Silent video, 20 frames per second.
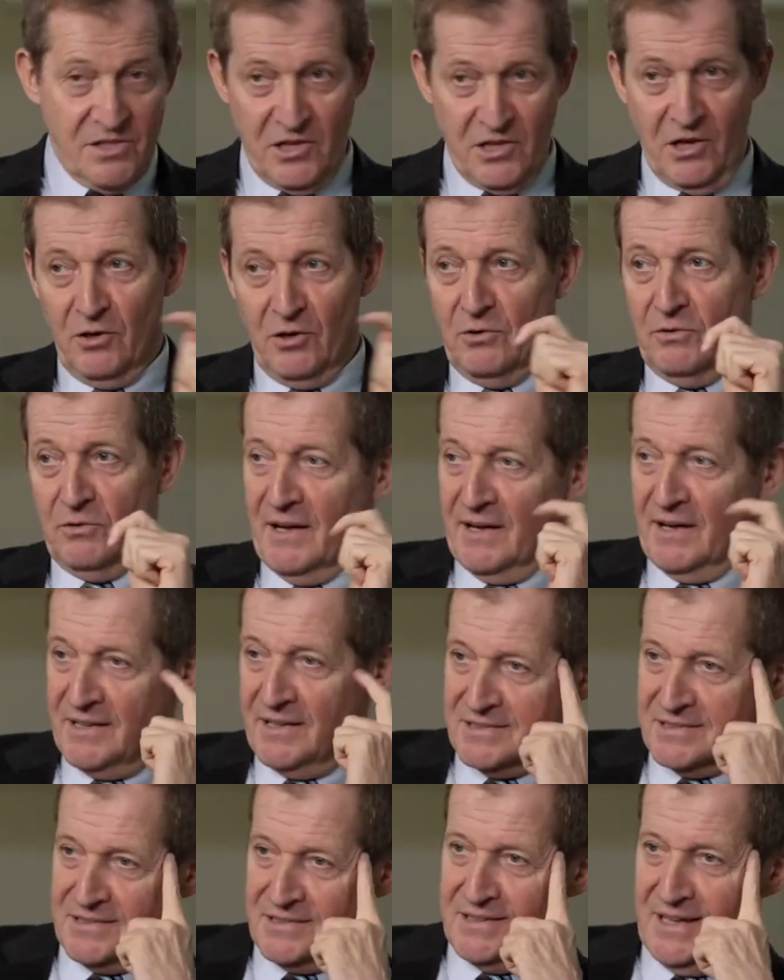So that
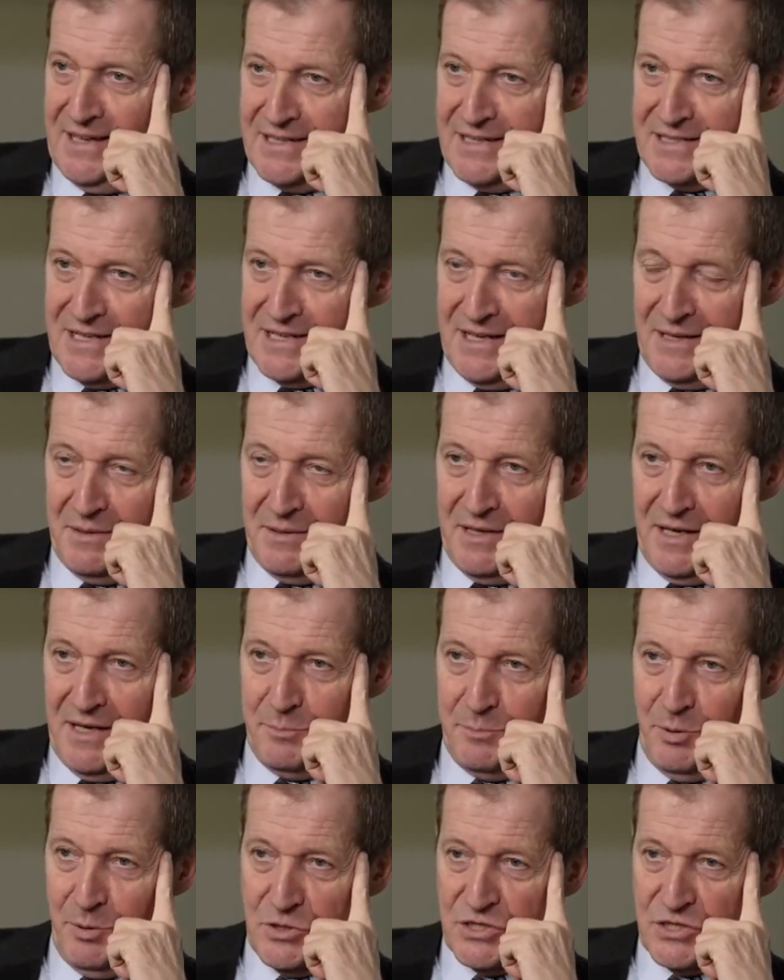is a
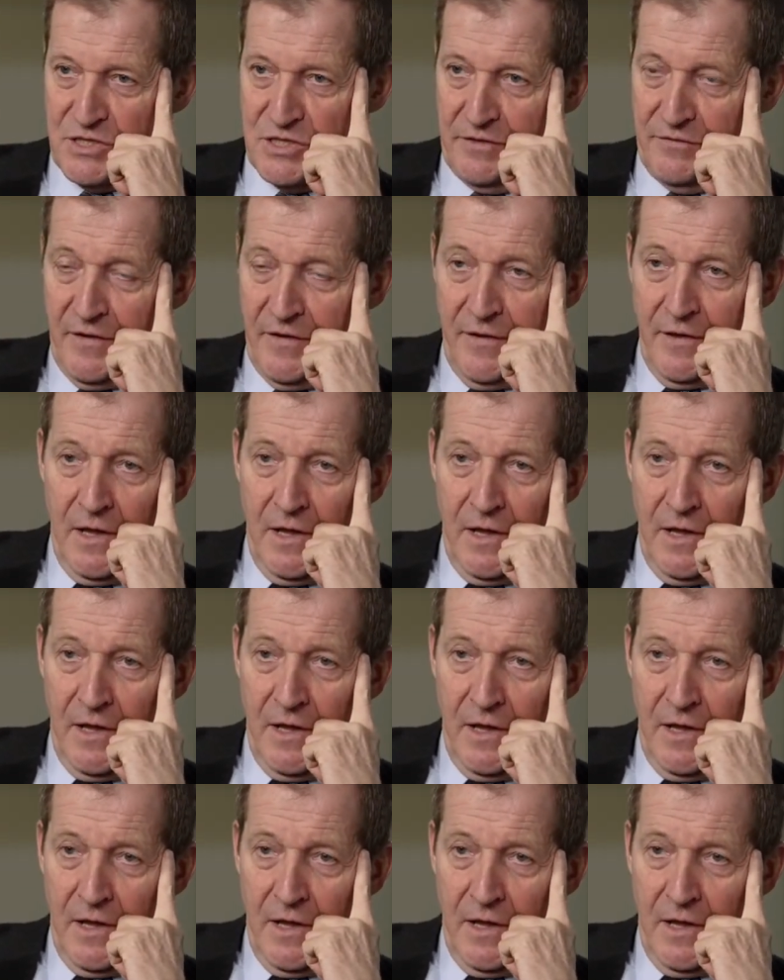positive.